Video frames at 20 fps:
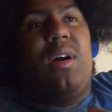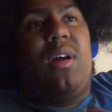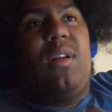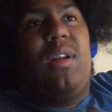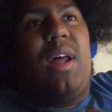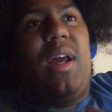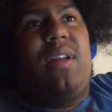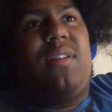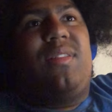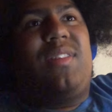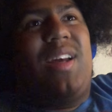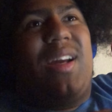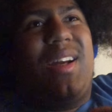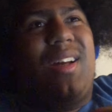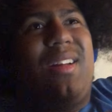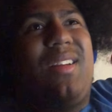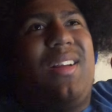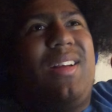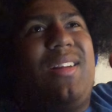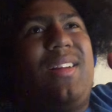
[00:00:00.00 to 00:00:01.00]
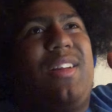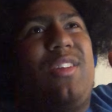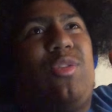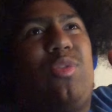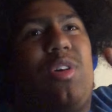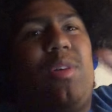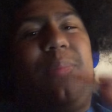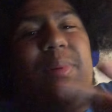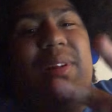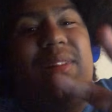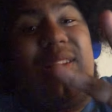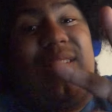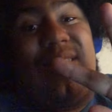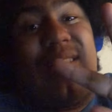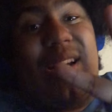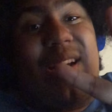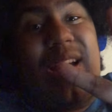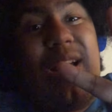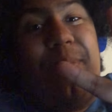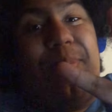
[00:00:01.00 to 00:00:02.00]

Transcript: Like technically this would be the second